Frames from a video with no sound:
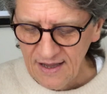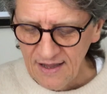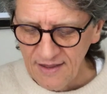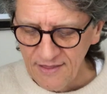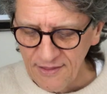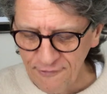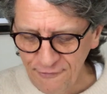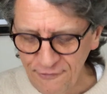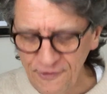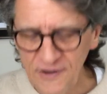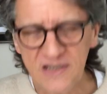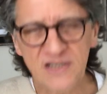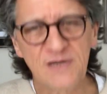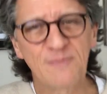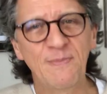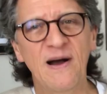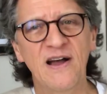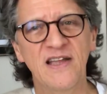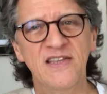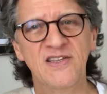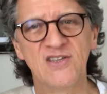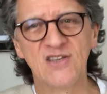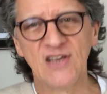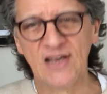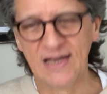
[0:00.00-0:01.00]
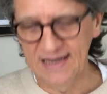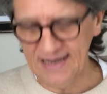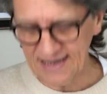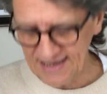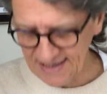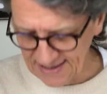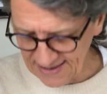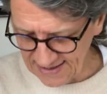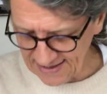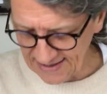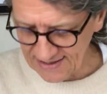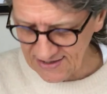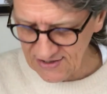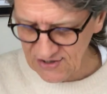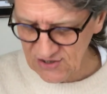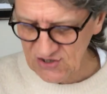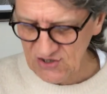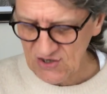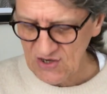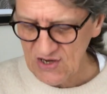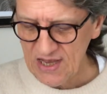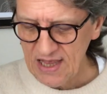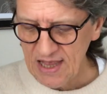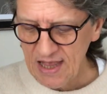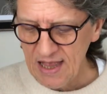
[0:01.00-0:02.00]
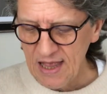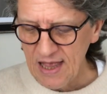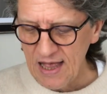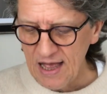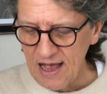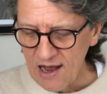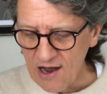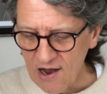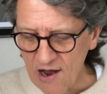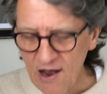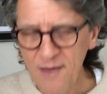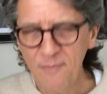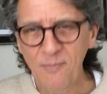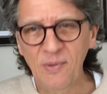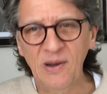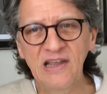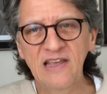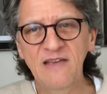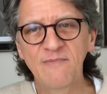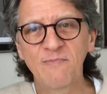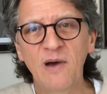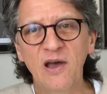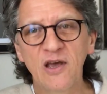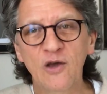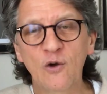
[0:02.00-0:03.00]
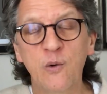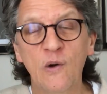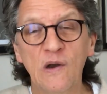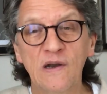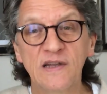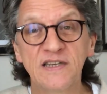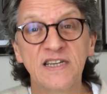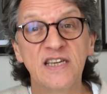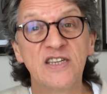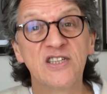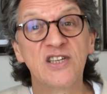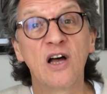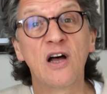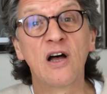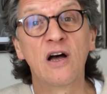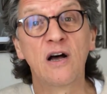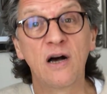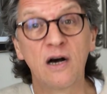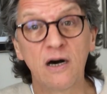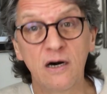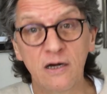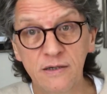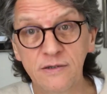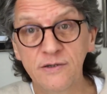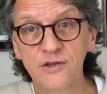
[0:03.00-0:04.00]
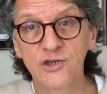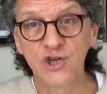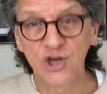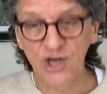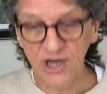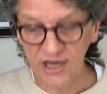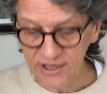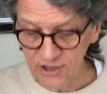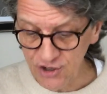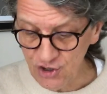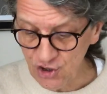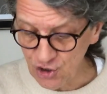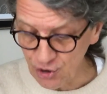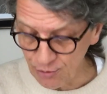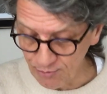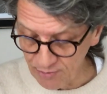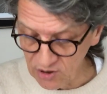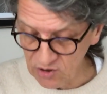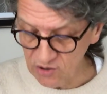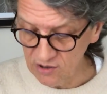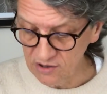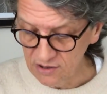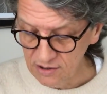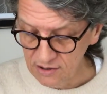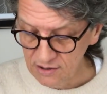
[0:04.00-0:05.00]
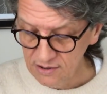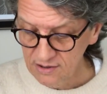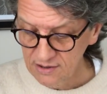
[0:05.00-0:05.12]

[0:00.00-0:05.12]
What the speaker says: The fixed mindset is, I believe my qualities are unchangeable.